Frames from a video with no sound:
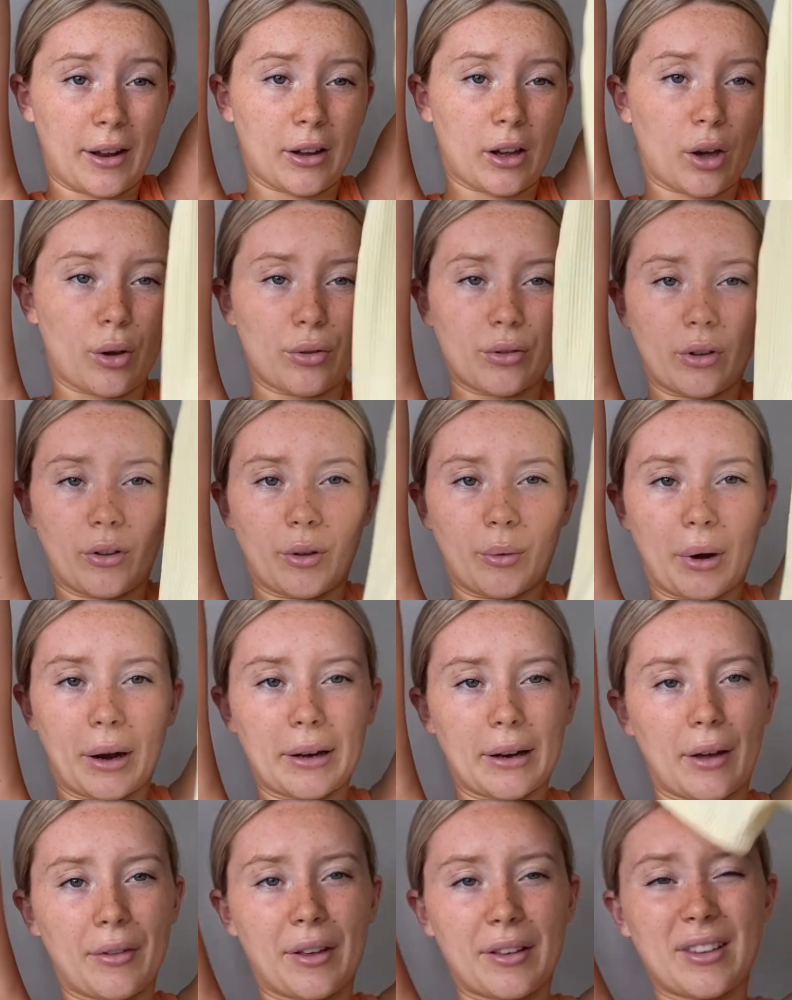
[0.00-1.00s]
it goes all the way
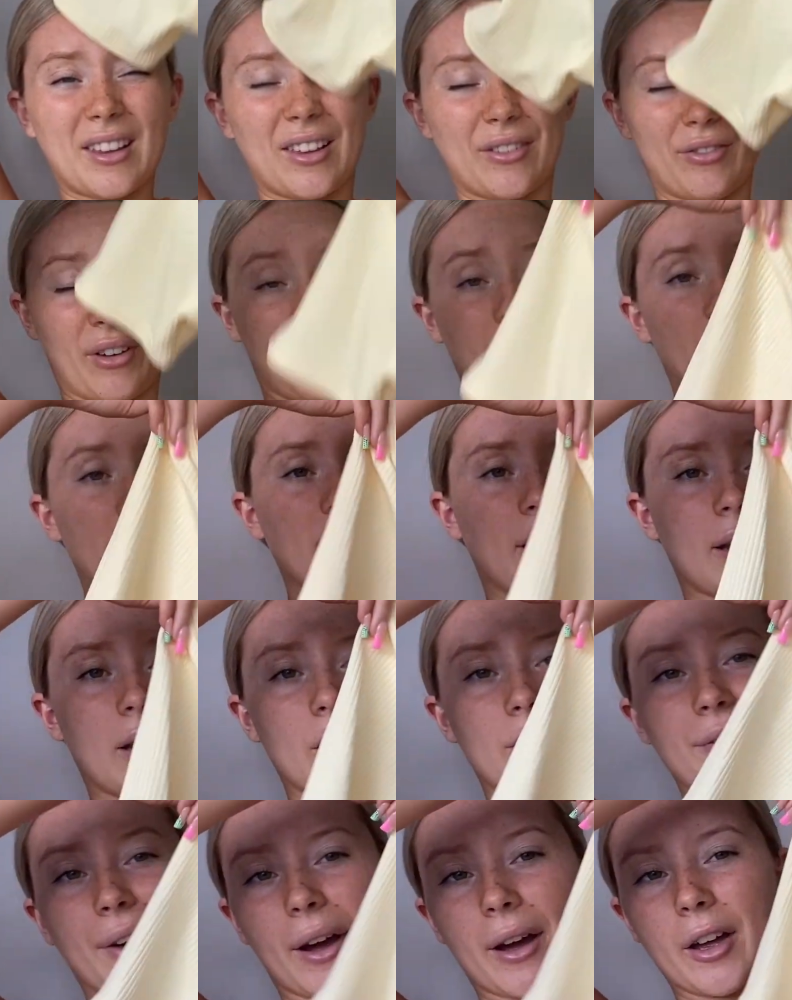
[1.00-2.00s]
down this is very
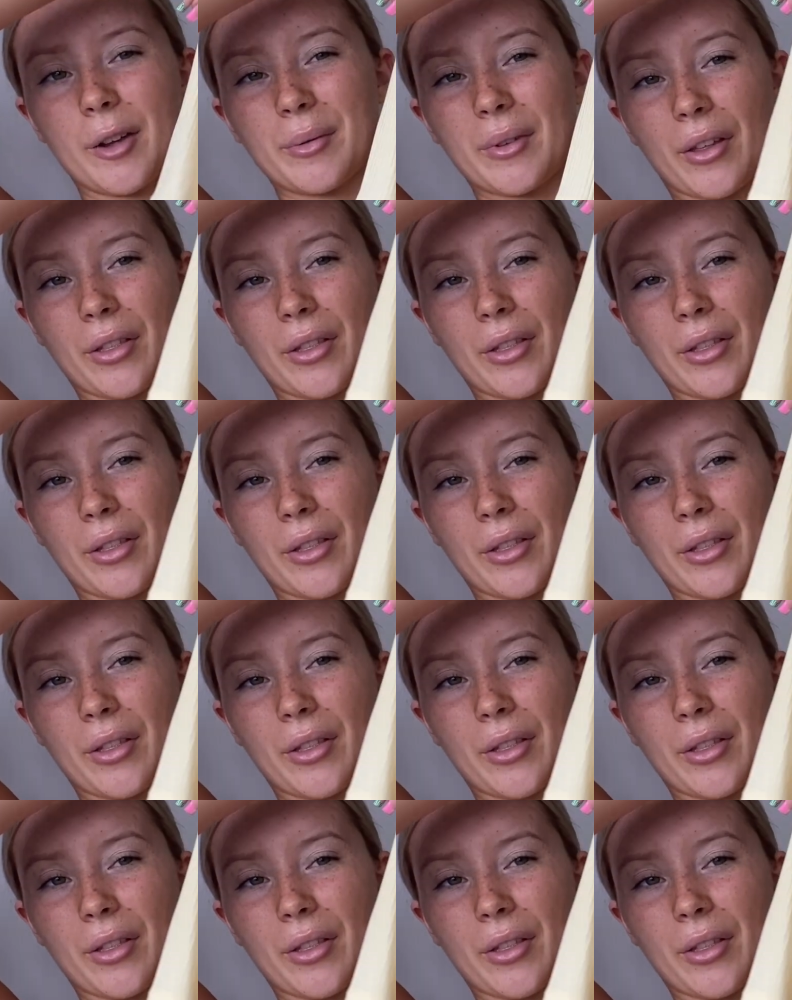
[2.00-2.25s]
tennis vibes I